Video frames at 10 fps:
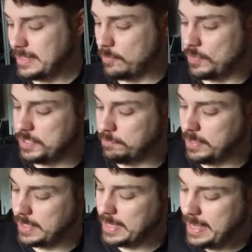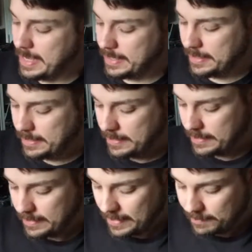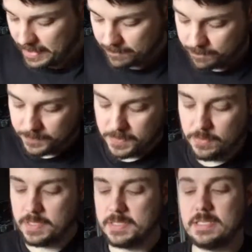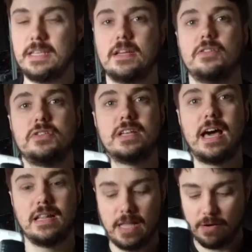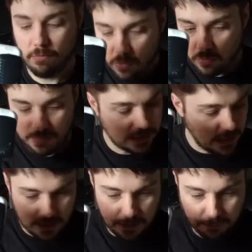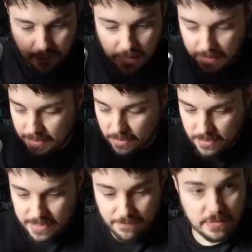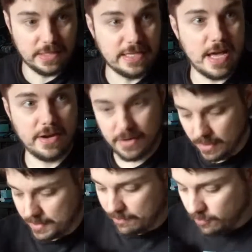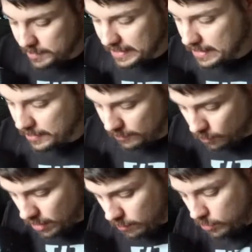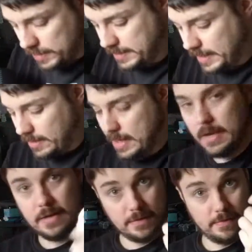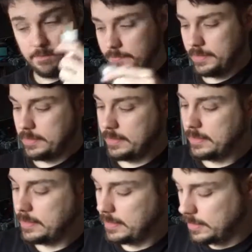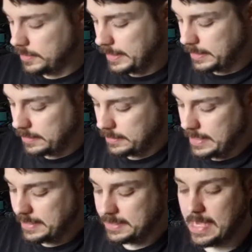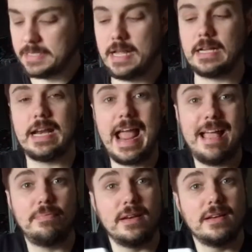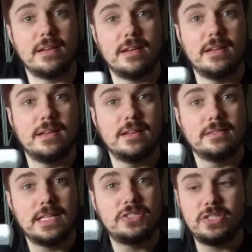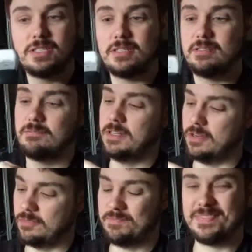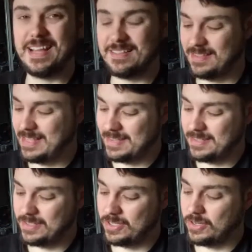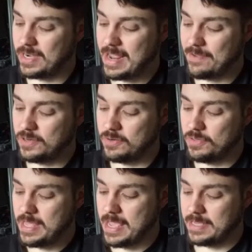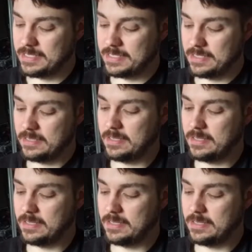that when you plug it in, I mean, you can see there's not a lot of room to get another plug in there, and definitely not enough room to get another wall wart in there. You know, like that's not going to happen. That's just, you know, that's so you're going to have to do this,